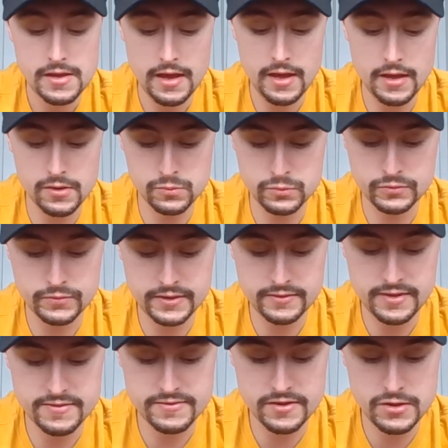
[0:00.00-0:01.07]
We'll
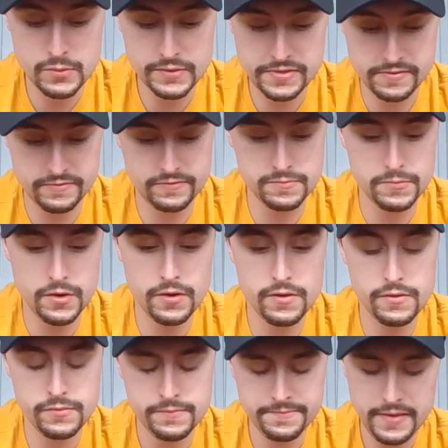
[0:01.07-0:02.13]
continue with this
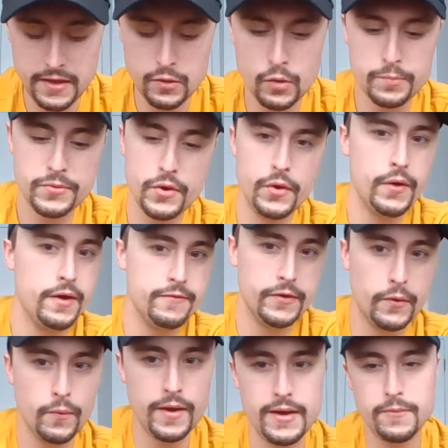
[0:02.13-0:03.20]
tomorrow. I hope you all have a
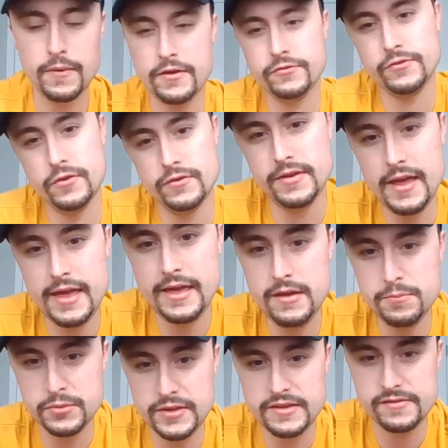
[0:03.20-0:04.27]
great rest of your day.
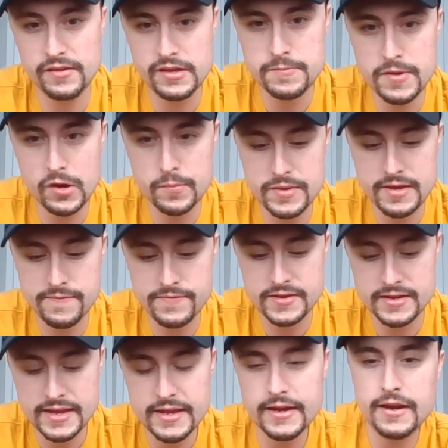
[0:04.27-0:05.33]
Please email me if
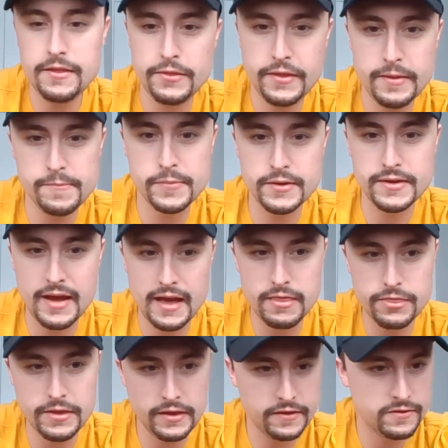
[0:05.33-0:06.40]
you need anything, but I
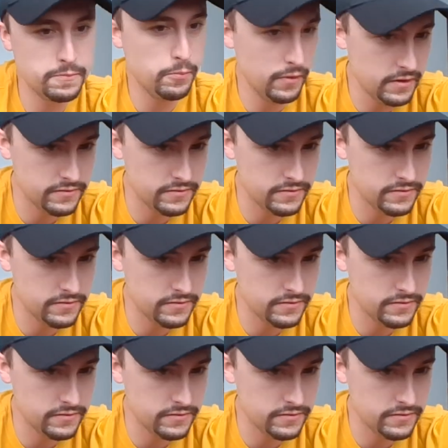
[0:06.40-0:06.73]
think it's pretty